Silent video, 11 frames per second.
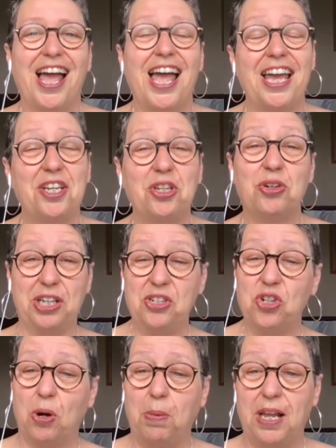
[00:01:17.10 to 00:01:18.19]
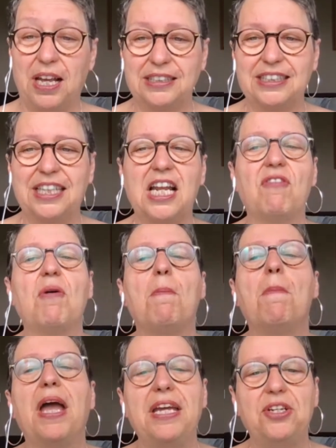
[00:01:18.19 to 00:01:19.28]
And your indoor plants can have a
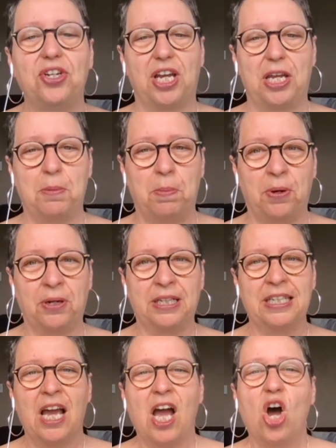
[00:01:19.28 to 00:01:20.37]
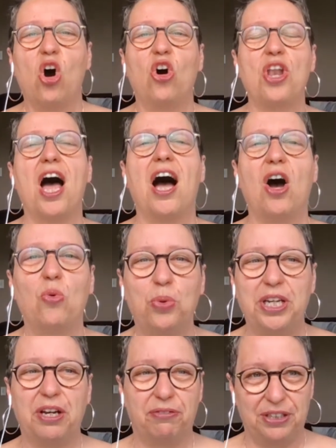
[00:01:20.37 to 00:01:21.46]
major impact on how we
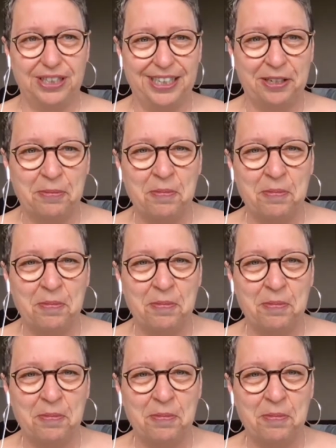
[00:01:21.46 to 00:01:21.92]
are feeling.